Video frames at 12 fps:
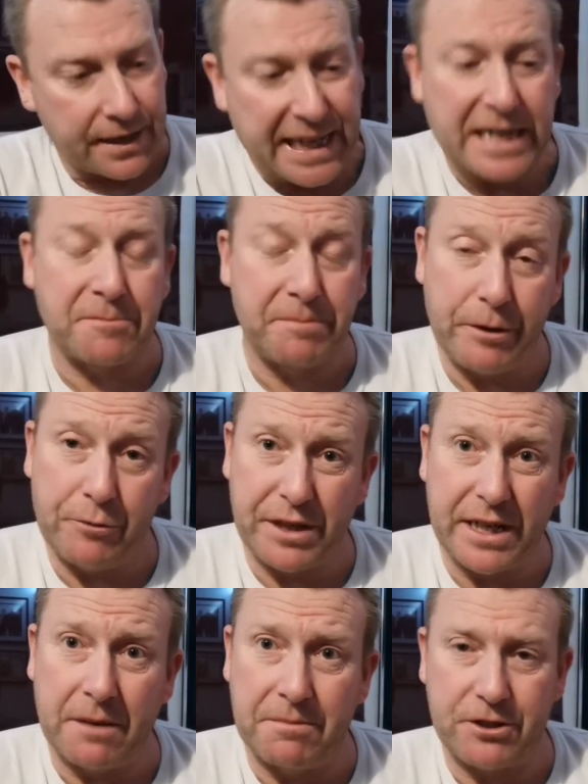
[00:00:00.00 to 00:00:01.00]
And that's
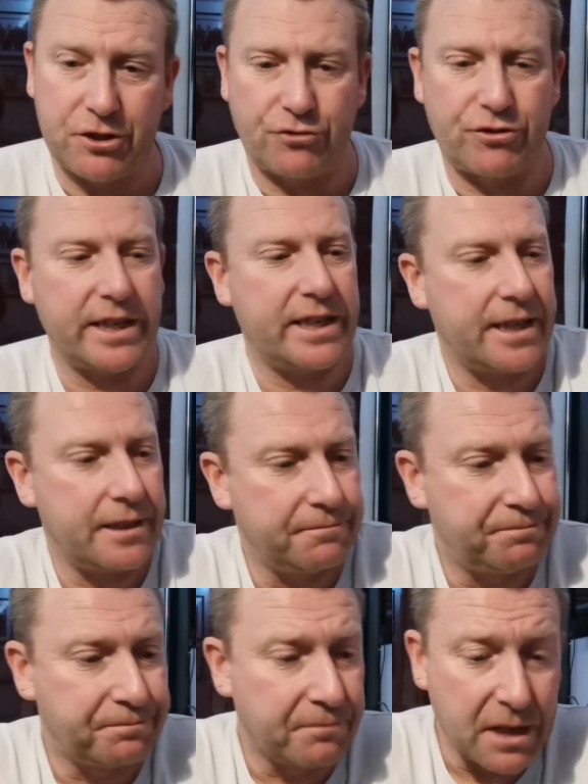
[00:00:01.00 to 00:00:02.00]
building up as you drink it.
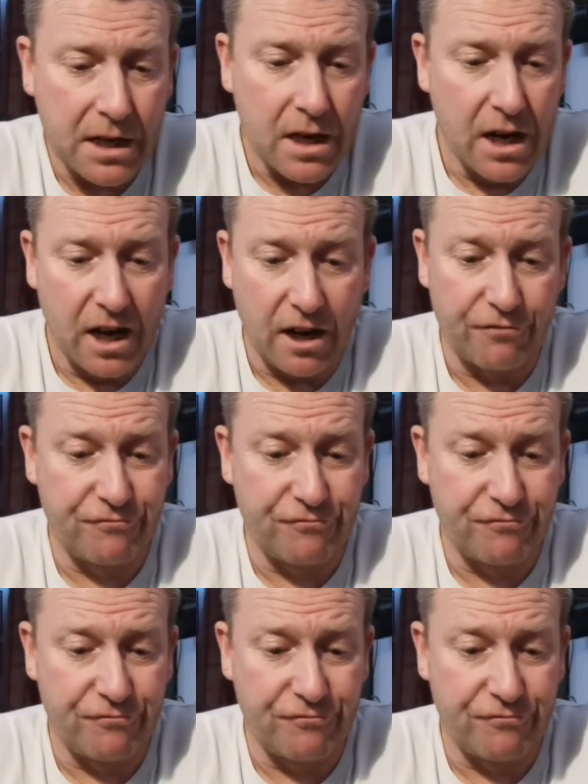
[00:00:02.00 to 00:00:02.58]
A